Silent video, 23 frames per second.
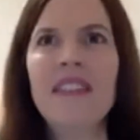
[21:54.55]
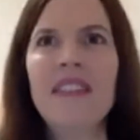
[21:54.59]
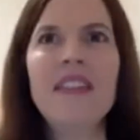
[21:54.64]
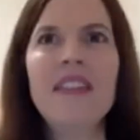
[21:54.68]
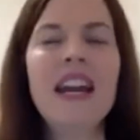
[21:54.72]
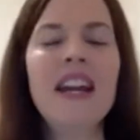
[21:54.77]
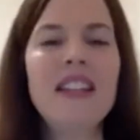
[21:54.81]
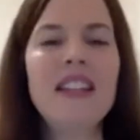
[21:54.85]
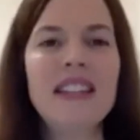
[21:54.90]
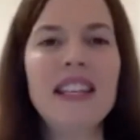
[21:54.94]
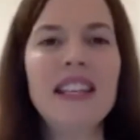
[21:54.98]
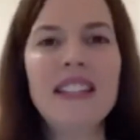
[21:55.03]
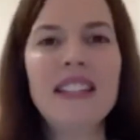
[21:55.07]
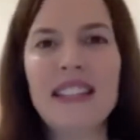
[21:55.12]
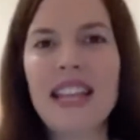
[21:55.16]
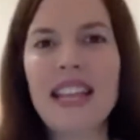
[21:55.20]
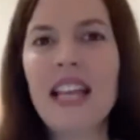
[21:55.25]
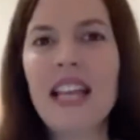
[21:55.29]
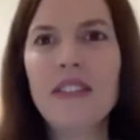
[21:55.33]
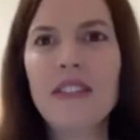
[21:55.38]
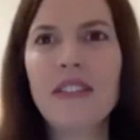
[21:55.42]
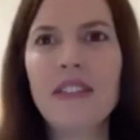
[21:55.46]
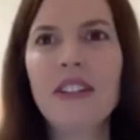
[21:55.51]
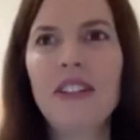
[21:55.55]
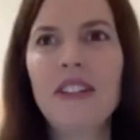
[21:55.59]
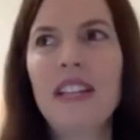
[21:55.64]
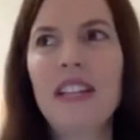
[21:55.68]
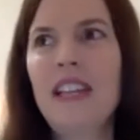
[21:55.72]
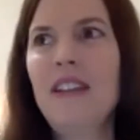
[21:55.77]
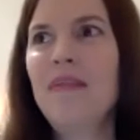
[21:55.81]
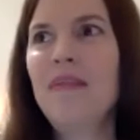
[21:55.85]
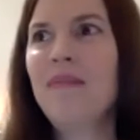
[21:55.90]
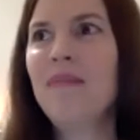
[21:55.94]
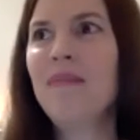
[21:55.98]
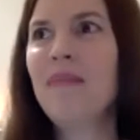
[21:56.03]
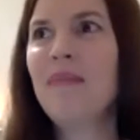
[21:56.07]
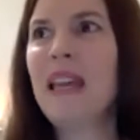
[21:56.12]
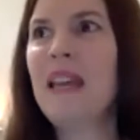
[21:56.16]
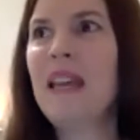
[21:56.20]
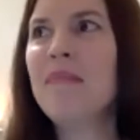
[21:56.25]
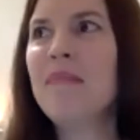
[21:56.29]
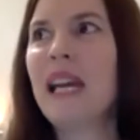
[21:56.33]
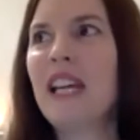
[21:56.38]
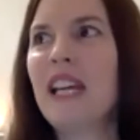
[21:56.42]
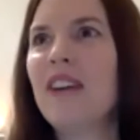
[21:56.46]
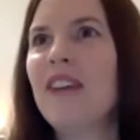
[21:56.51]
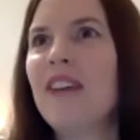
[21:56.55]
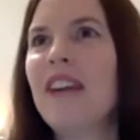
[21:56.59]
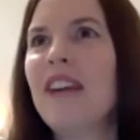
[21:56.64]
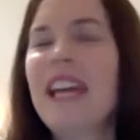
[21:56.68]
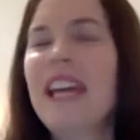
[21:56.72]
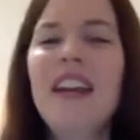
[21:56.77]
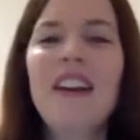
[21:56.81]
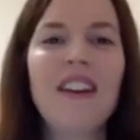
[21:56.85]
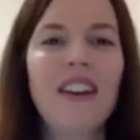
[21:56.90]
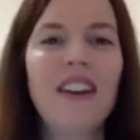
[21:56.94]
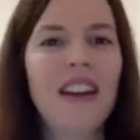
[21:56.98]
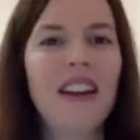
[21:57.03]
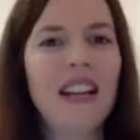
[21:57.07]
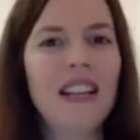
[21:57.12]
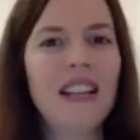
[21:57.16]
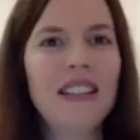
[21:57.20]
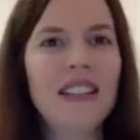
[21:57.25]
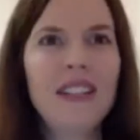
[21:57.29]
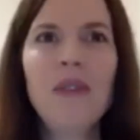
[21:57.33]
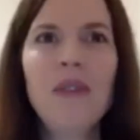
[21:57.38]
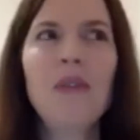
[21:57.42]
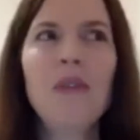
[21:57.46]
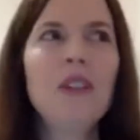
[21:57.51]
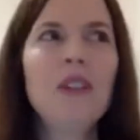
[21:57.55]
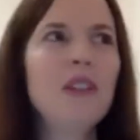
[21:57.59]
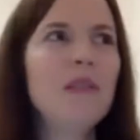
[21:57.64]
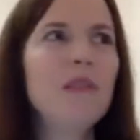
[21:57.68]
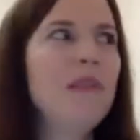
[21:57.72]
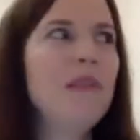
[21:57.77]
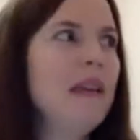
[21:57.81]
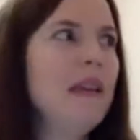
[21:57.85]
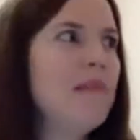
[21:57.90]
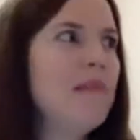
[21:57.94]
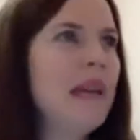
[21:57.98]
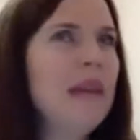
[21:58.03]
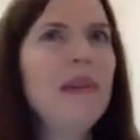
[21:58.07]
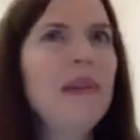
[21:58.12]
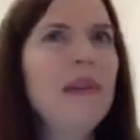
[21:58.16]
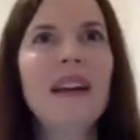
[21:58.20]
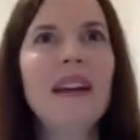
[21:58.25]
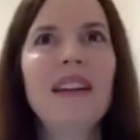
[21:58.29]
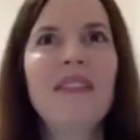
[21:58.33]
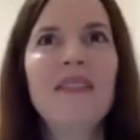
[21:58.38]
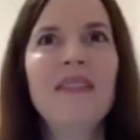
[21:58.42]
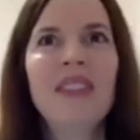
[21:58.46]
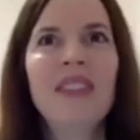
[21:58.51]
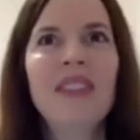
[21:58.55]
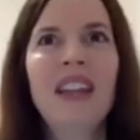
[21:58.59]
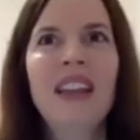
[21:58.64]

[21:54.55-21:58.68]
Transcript: very successful in my career, and I still want to be, maybe